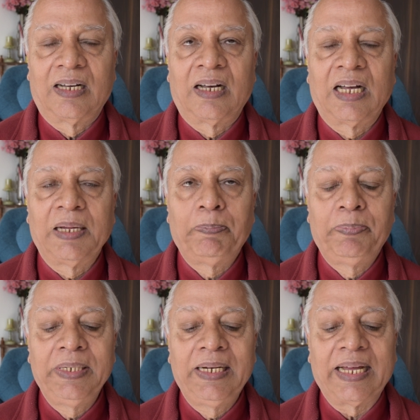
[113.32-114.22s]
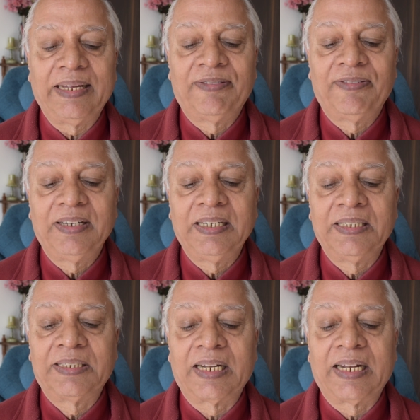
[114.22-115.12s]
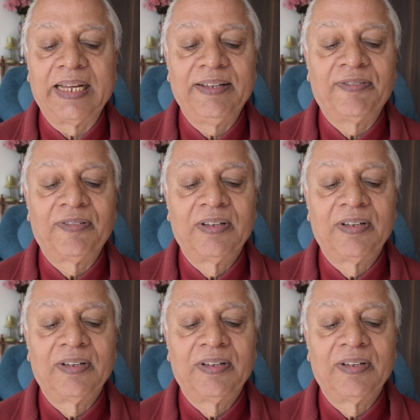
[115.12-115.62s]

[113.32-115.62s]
A happy life is a life